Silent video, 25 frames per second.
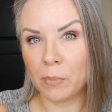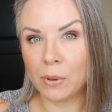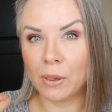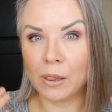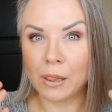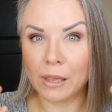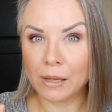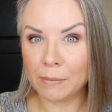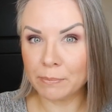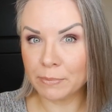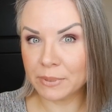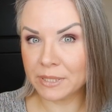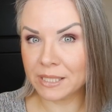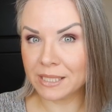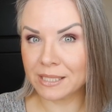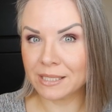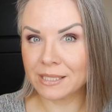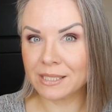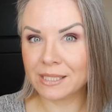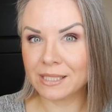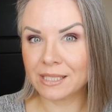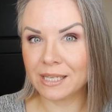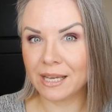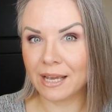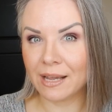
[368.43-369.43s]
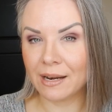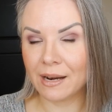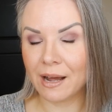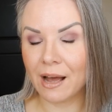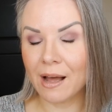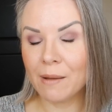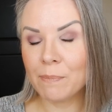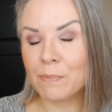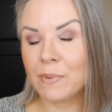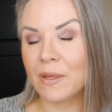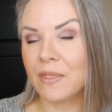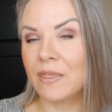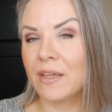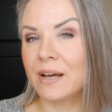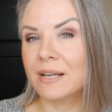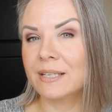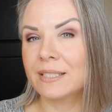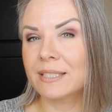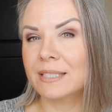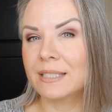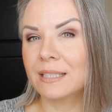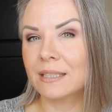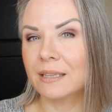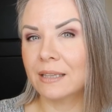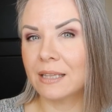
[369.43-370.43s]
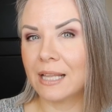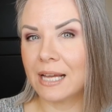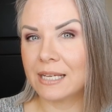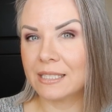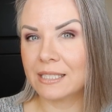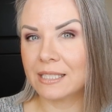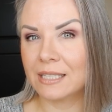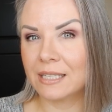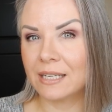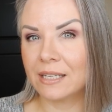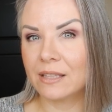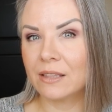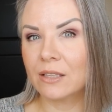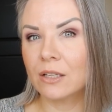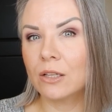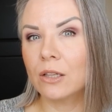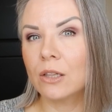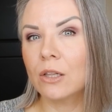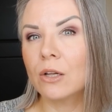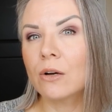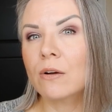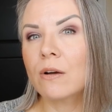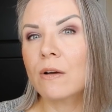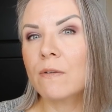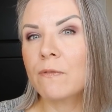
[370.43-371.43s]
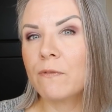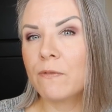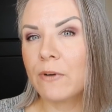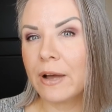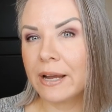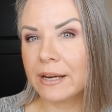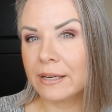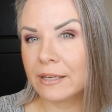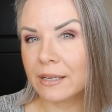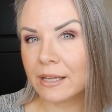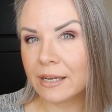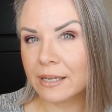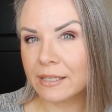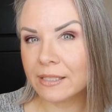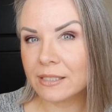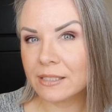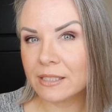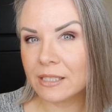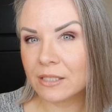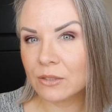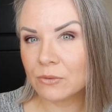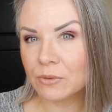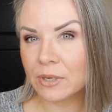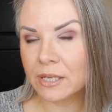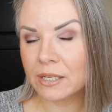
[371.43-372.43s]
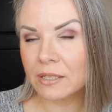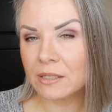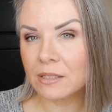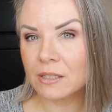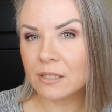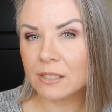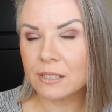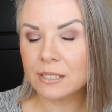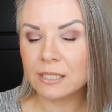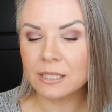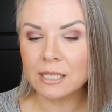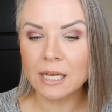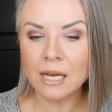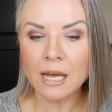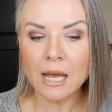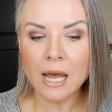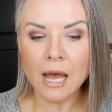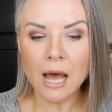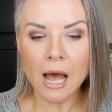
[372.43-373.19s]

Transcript: plumps the skin up, thus lessening the look of fine lines and wrinkles.